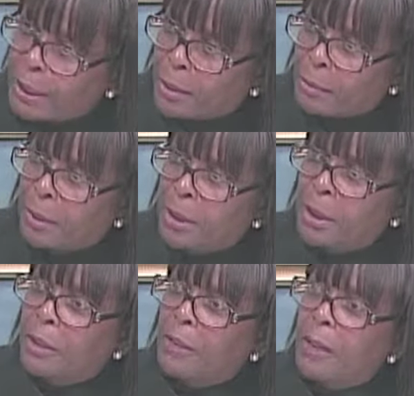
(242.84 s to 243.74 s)
him
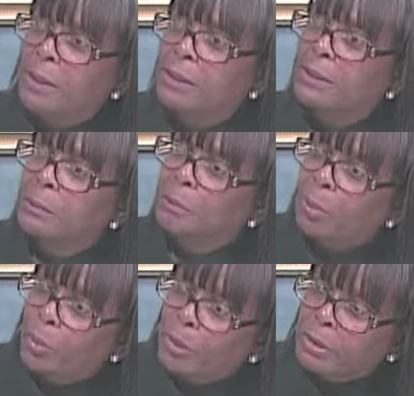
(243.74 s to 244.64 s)
that it is
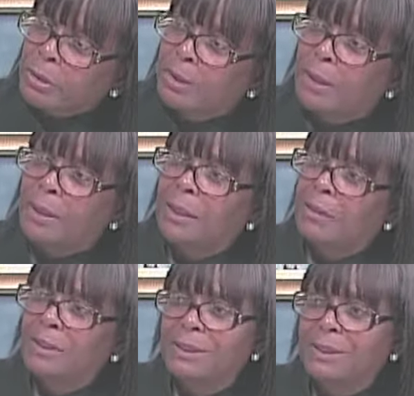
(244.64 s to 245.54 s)
important that
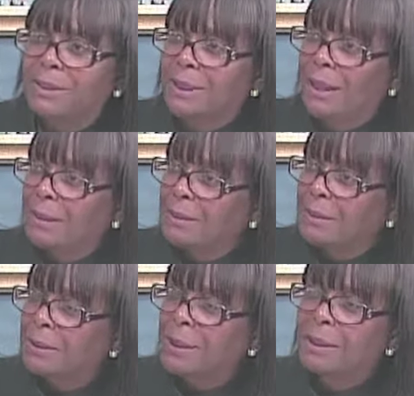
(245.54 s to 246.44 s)
he
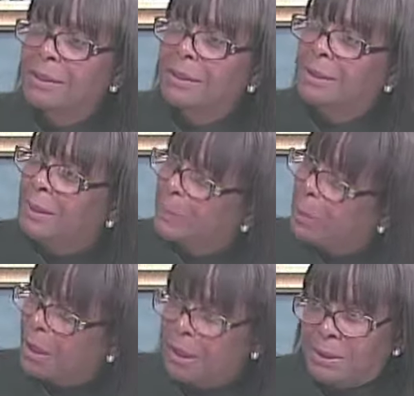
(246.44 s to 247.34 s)
rescinds the deep
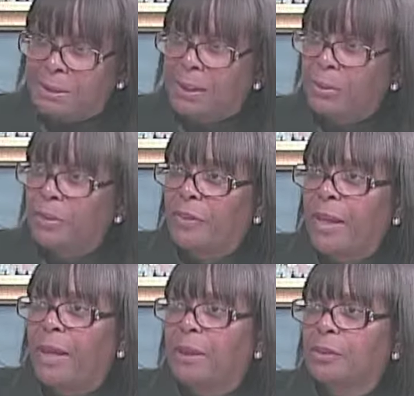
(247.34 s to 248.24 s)
cuts that we've
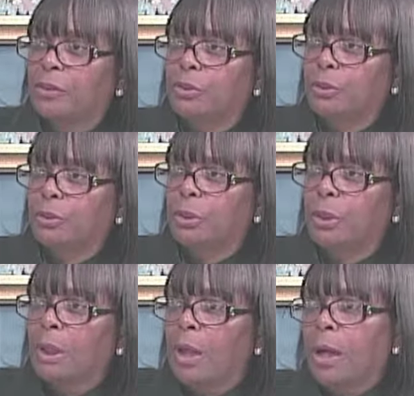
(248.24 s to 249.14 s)
had to.
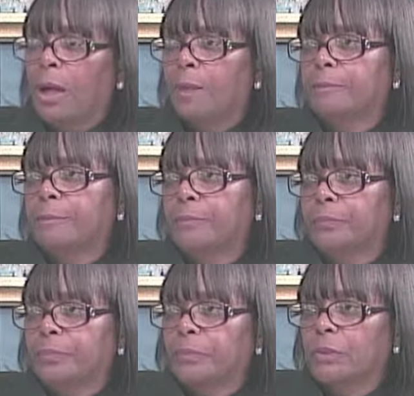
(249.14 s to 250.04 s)
Uh, okay
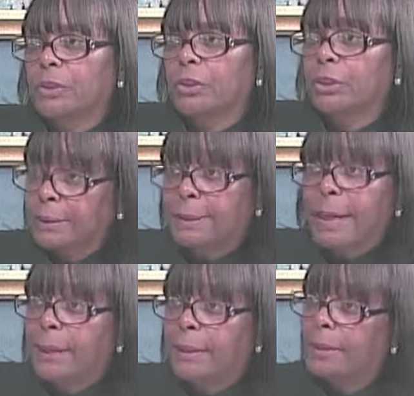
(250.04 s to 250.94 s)
to
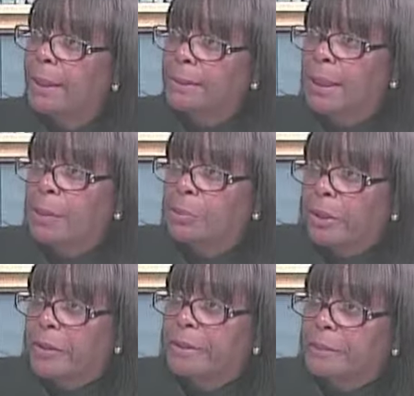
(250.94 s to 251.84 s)
take as
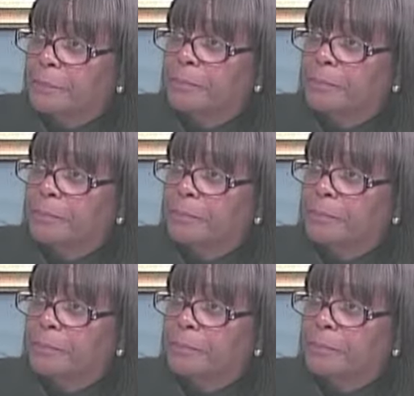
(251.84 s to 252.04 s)
libraries.